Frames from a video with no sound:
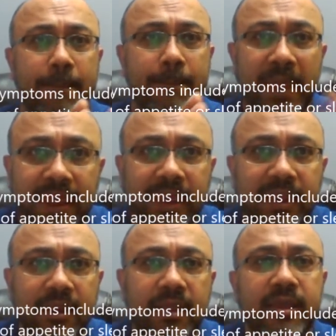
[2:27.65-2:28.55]

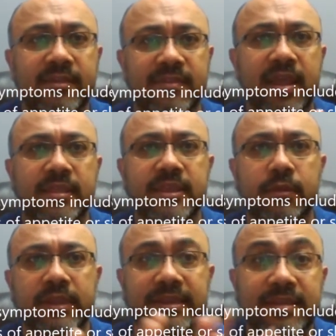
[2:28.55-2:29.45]
pain is not
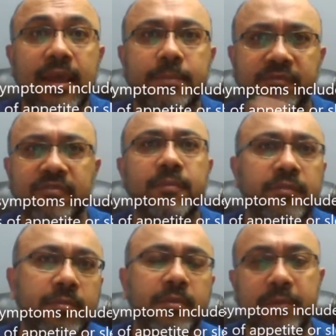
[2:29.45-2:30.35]
the only type of
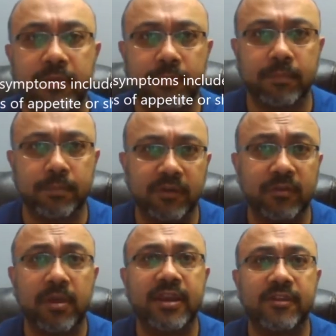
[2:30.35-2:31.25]
symptom a
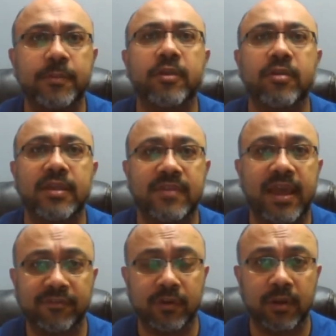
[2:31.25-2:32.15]
person might experience
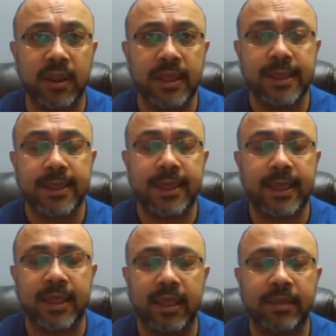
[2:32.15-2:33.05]
after
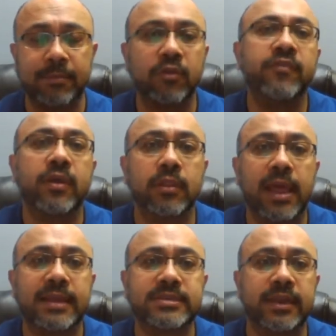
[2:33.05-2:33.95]
a motor
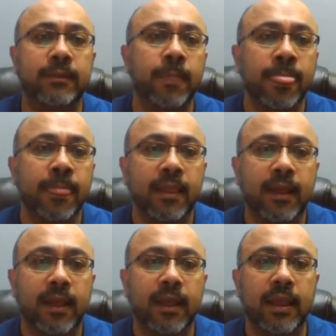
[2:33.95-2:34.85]
vehicle accident.
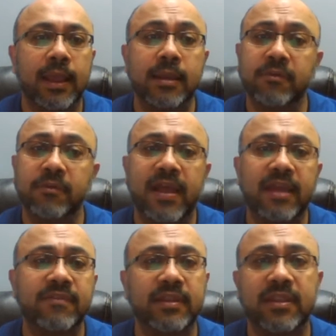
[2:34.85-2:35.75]
And number
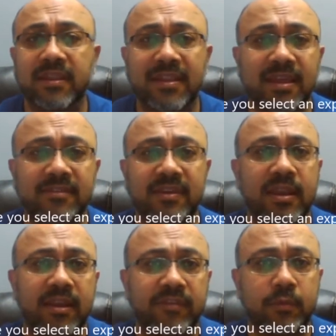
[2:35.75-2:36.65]
5, I'd like to
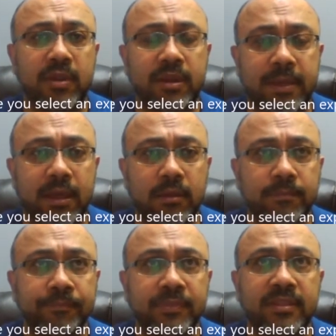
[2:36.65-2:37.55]
educate everyone
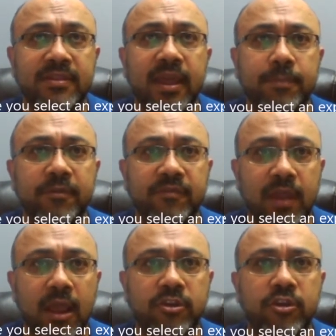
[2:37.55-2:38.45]
about the type of
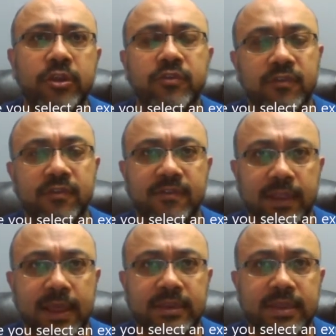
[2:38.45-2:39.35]
doctor you should
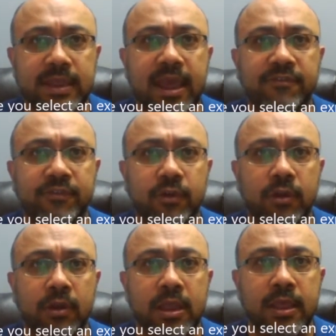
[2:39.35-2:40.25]
select
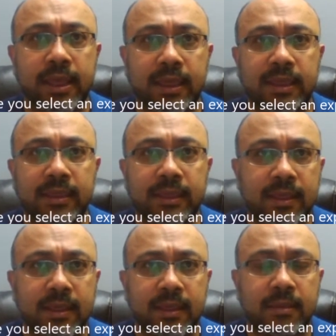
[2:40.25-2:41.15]
after
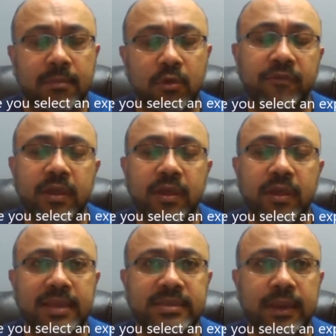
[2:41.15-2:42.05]
a motor
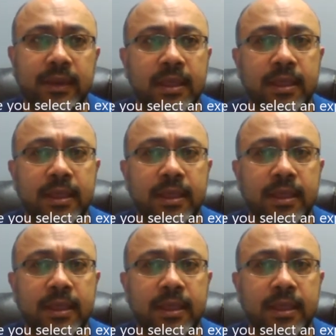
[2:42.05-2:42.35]
vehicle accident.